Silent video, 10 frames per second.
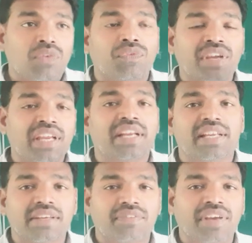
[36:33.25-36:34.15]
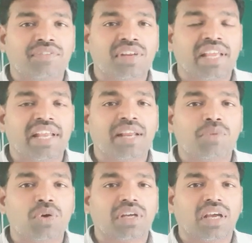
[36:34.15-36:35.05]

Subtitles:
we learn about